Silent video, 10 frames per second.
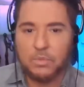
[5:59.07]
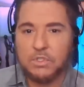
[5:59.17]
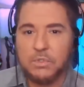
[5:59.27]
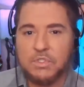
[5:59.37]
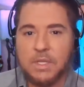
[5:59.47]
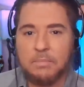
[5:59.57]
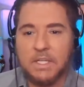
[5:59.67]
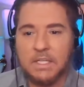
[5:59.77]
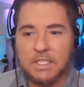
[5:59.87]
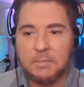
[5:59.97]
We'll do
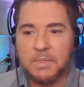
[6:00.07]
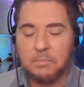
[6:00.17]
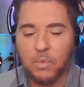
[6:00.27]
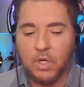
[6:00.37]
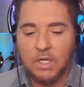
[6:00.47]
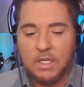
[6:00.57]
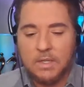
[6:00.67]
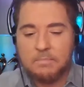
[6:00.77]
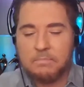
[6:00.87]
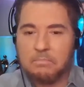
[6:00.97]
something a little bit more
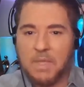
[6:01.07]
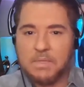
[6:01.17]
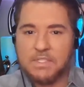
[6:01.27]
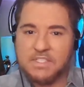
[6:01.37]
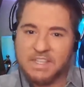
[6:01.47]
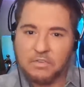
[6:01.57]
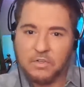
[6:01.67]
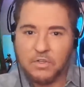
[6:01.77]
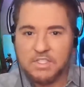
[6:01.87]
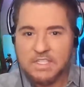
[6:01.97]
maybe
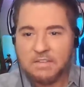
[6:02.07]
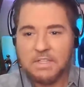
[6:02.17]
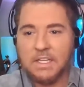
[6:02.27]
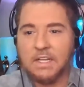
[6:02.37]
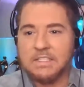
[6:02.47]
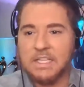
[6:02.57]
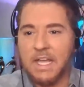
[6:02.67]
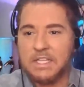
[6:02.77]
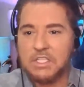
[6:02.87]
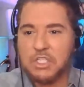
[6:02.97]
stiffer this evening on
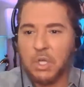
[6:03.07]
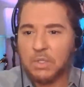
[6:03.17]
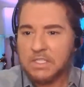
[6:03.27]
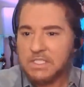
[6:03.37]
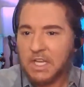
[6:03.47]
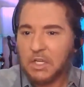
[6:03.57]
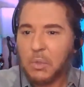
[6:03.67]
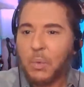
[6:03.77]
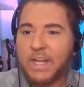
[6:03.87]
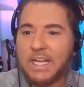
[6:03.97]
tonight's show. Let's say a
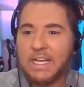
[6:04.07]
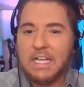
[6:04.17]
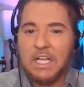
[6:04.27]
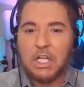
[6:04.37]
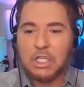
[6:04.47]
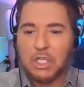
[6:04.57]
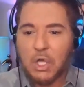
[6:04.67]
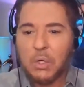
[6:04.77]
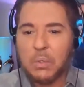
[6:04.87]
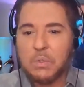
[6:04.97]
quick
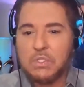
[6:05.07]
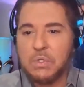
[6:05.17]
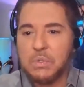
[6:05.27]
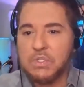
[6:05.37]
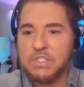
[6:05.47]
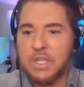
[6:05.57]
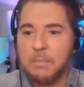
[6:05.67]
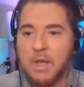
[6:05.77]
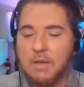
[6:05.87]
hello to some